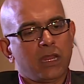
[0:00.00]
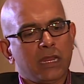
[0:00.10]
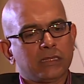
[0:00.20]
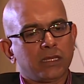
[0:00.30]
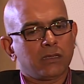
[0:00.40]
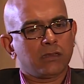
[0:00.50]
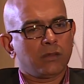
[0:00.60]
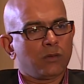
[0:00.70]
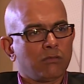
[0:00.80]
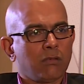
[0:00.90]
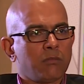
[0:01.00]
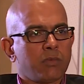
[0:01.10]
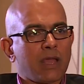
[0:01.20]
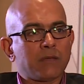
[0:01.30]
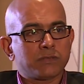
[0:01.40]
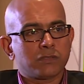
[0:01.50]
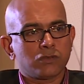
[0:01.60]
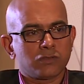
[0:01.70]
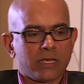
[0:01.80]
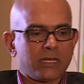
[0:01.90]
in, and I think perhaps
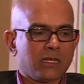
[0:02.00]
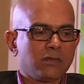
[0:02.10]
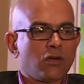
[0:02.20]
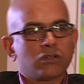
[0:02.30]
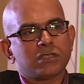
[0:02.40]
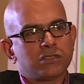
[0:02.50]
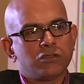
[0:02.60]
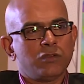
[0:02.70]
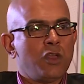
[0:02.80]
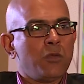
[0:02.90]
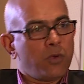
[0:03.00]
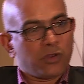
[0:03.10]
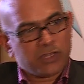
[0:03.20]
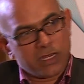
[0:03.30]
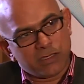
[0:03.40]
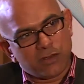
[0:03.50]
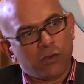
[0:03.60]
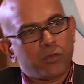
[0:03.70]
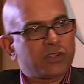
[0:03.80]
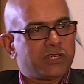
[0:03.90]
to say that the horses to Porsches,
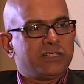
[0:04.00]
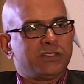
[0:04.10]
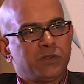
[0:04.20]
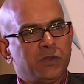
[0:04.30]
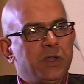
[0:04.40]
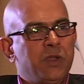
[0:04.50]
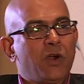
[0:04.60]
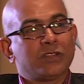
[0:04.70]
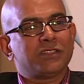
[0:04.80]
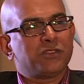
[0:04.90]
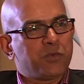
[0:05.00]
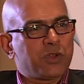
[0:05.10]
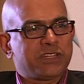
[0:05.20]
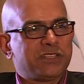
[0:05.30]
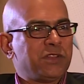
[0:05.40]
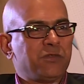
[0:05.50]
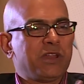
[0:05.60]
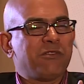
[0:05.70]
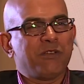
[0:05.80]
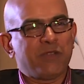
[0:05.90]
or horses to Porsches, and
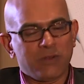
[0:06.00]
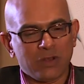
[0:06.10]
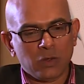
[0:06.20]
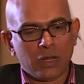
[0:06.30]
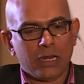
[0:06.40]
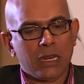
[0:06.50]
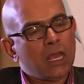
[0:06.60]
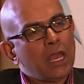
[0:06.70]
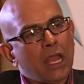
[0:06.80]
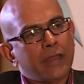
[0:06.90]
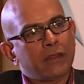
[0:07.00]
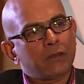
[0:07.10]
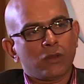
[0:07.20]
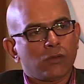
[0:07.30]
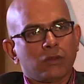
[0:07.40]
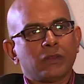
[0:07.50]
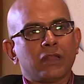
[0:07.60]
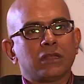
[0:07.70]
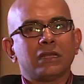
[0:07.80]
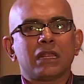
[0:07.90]
whatever way you want to look at it. And
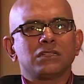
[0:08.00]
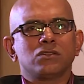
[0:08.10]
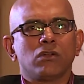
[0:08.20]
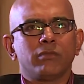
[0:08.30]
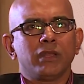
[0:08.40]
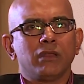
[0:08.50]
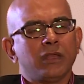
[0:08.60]
there has not been